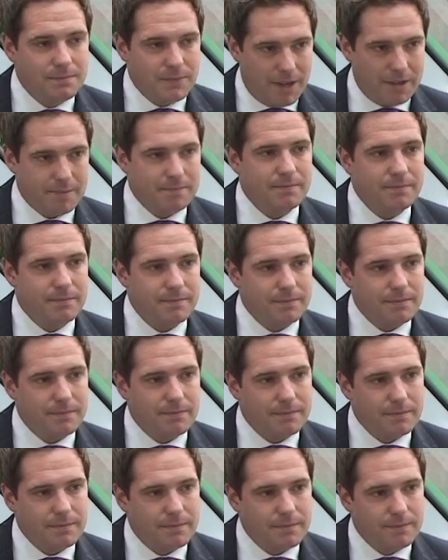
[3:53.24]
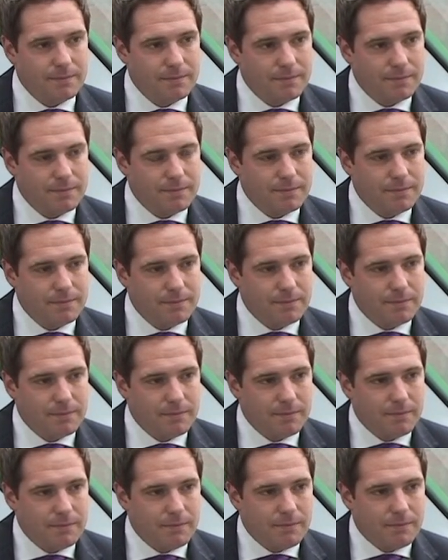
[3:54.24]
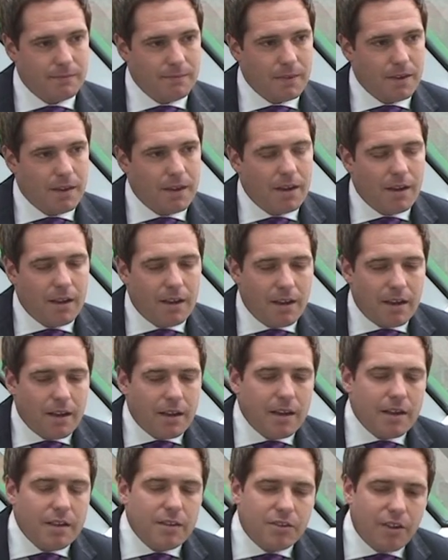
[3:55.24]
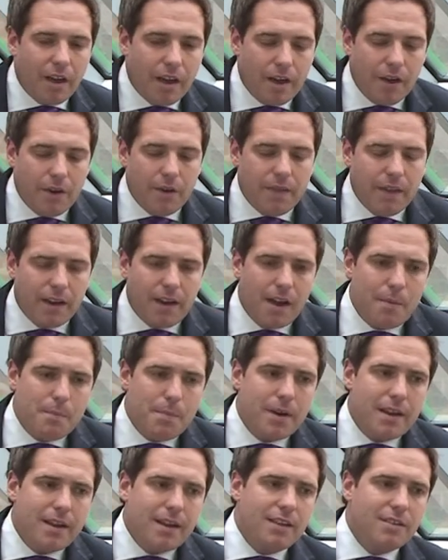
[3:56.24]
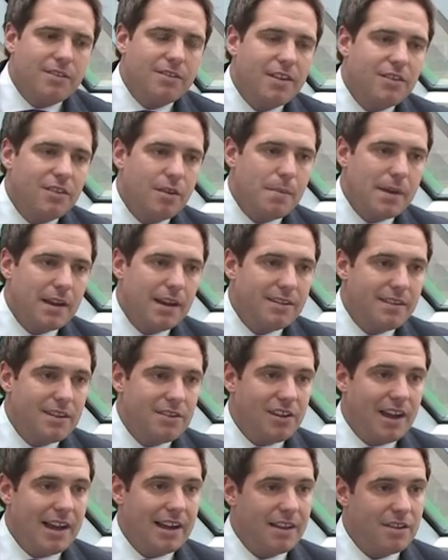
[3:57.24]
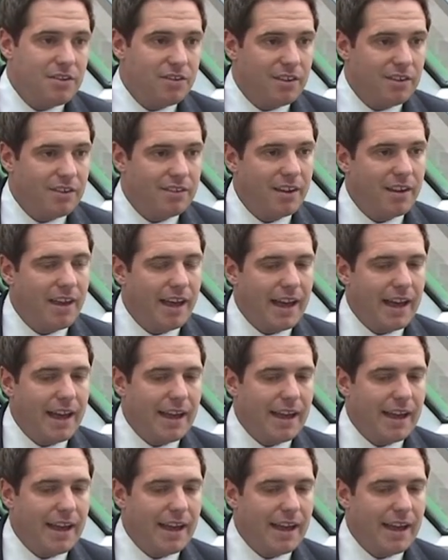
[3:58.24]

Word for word: Yeah. So, with that money, what's that going to get spent on? So, the company is Disability Challengers, mm-hmm.